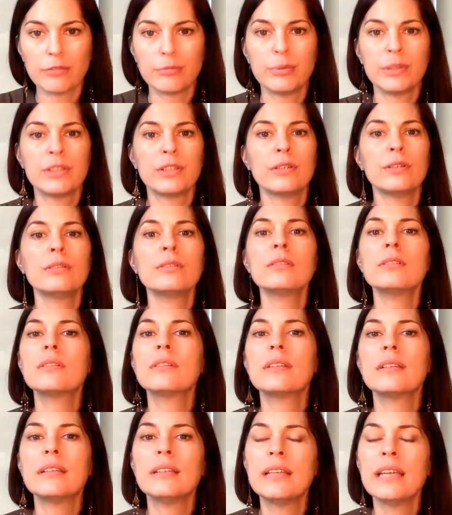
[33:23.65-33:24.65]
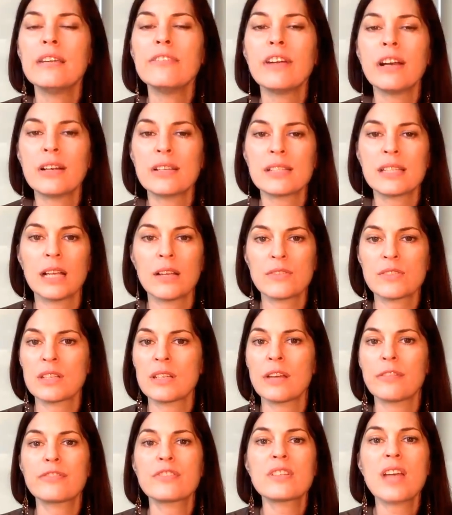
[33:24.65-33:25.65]
We don't give ourselves
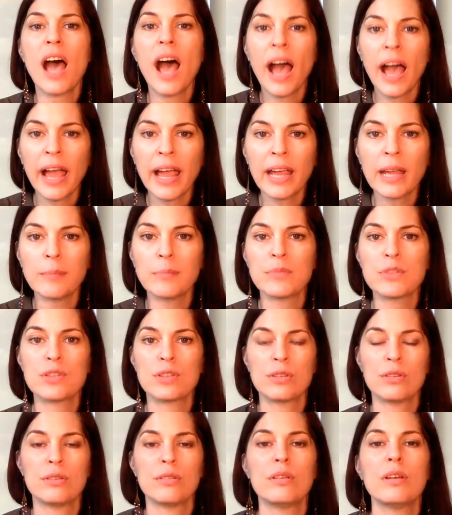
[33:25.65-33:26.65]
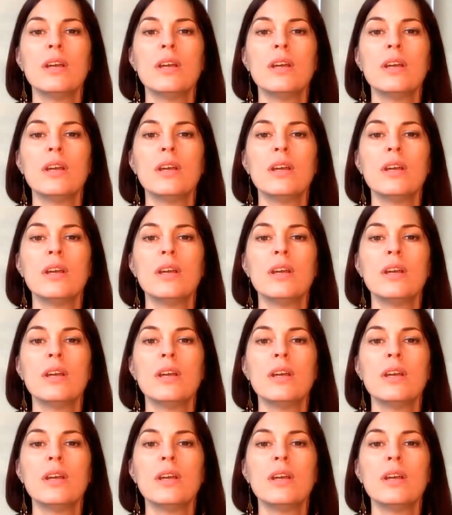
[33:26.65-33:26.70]
enough time to